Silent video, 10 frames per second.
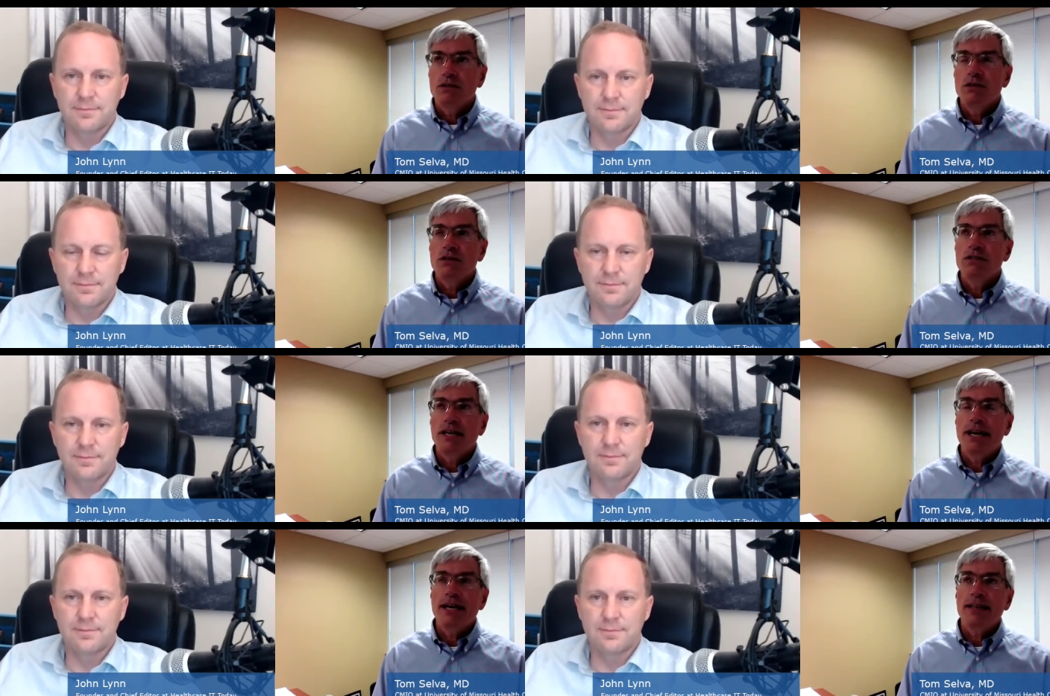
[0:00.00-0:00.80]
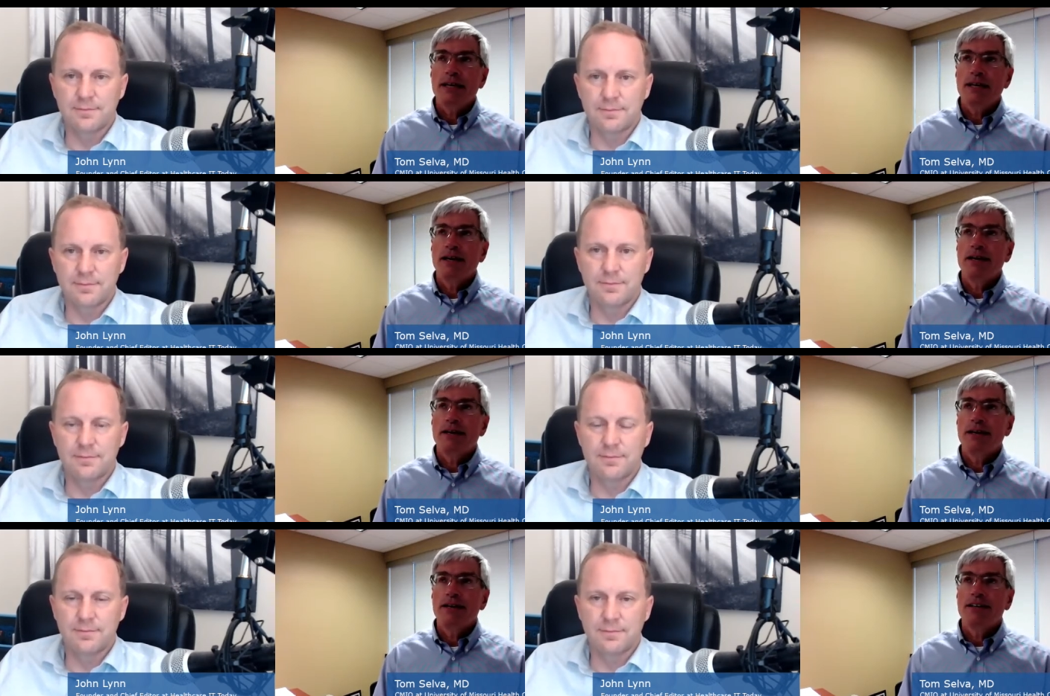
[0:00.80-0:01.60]
Speaker 1: To say that uh,
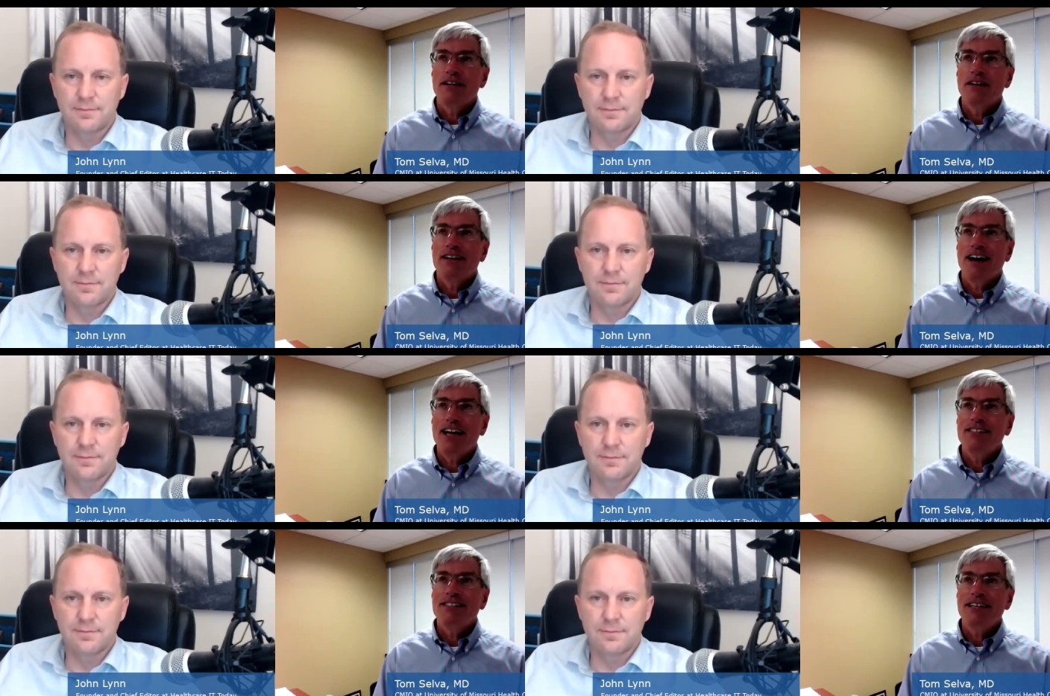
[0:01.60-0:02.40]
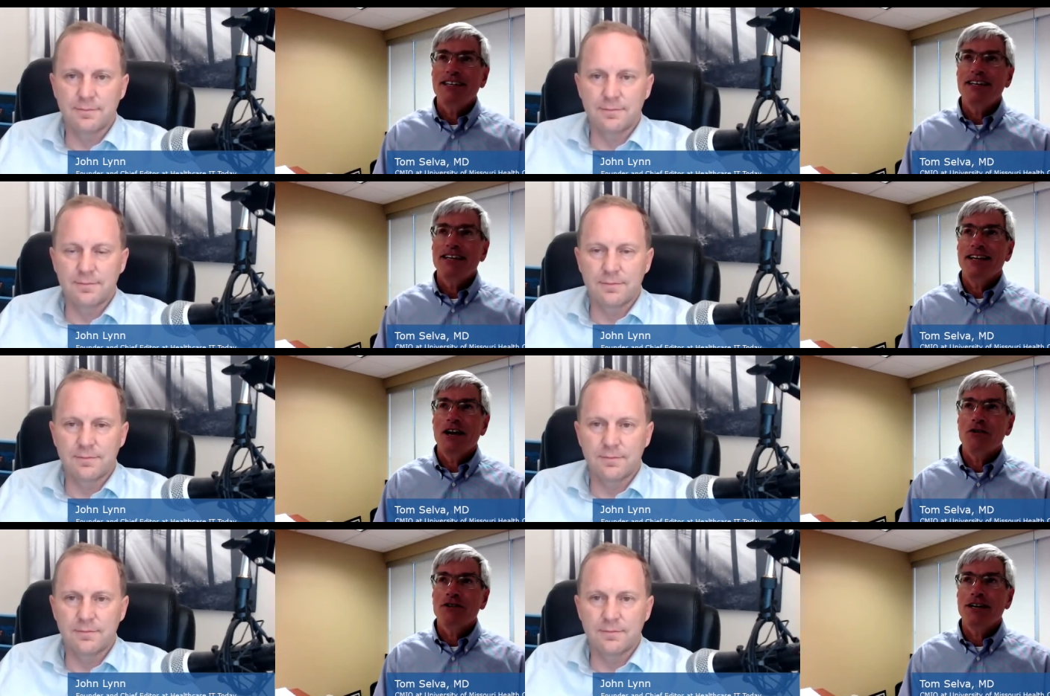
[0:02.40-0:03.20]
I T and
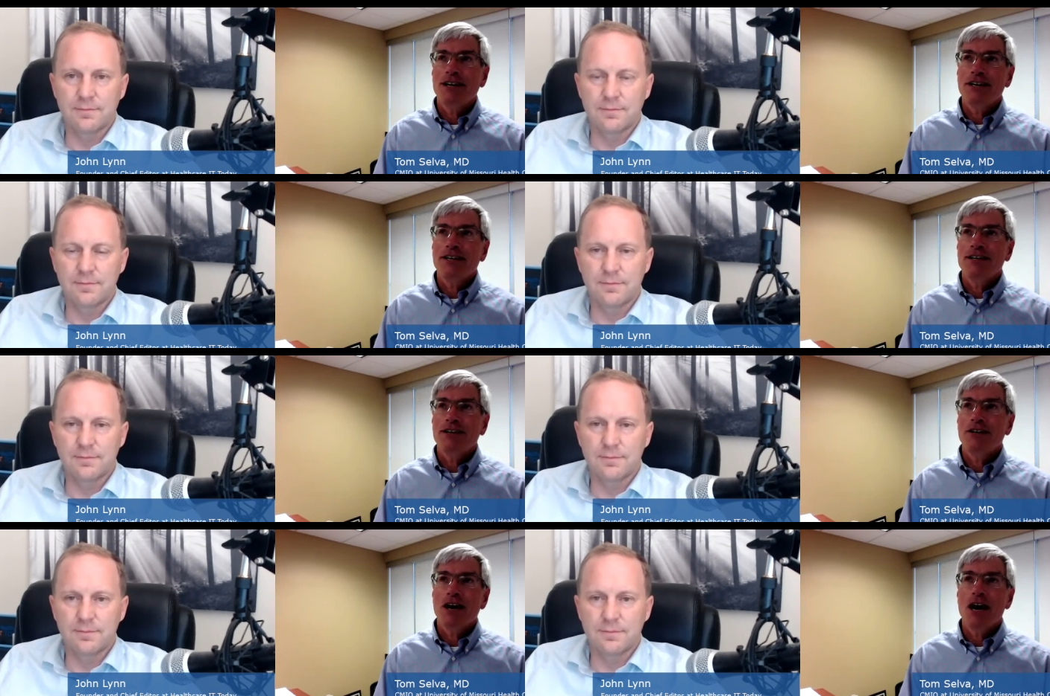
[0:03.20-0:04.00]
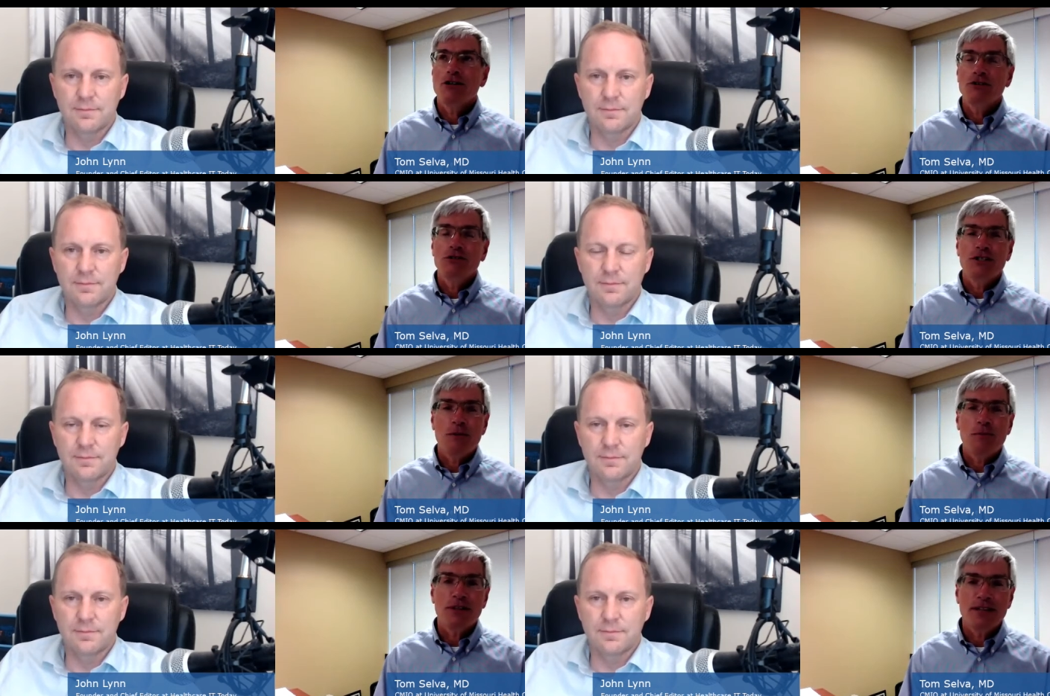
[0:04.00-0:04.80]
healthcare are not two
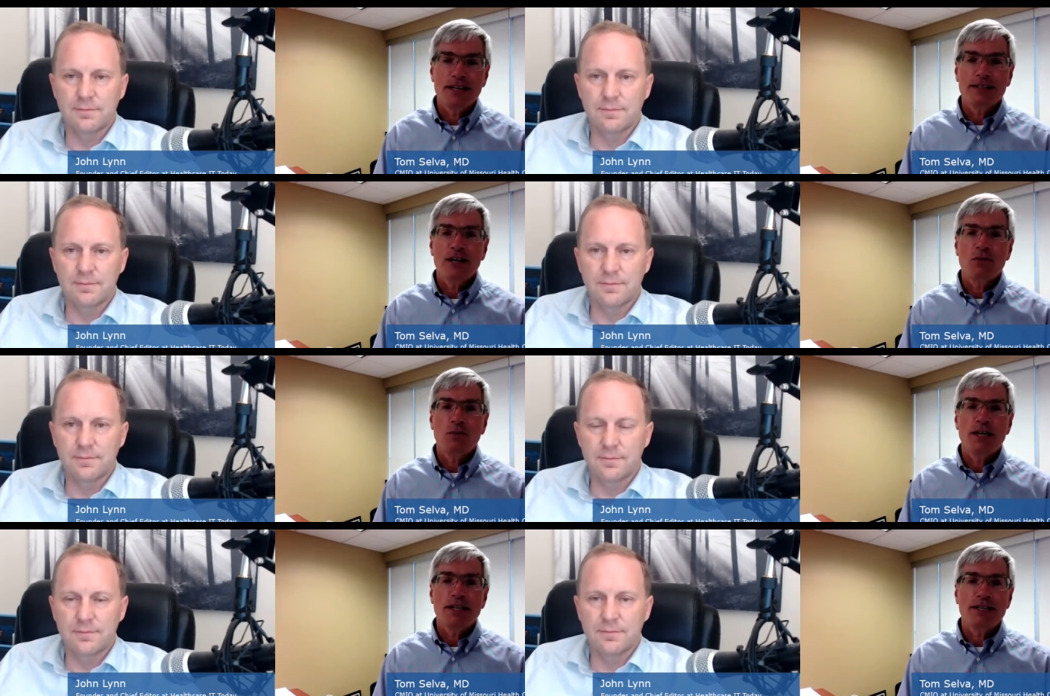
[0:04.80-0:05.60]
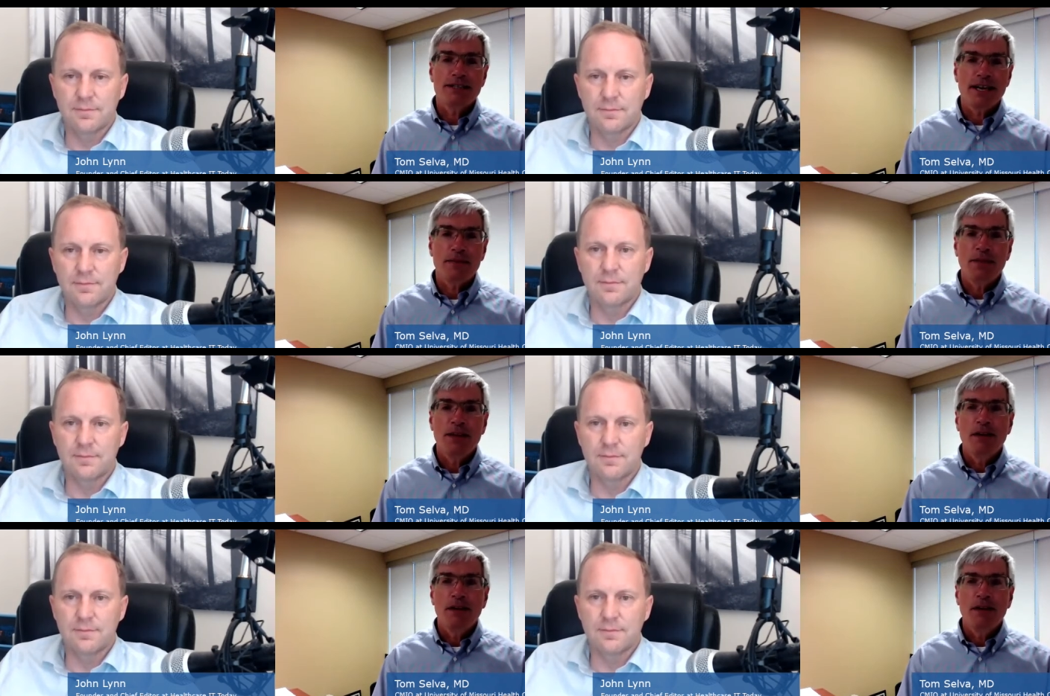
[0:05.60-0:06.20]
separate things, they're one and the same.